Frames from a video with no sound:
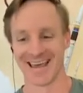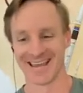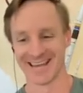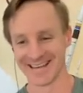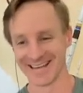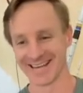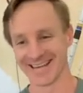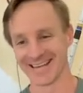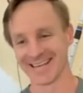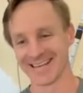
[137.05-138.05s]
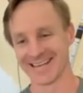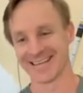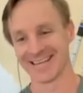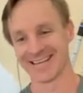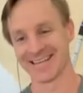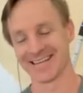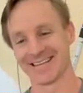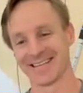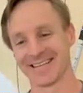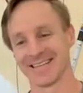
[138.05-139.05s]

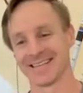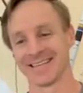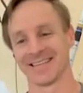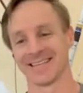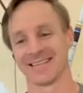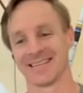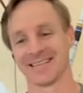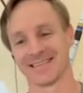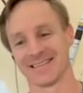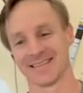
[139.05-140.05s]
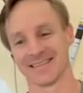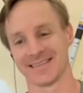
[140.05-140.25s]
This person isn't speaking.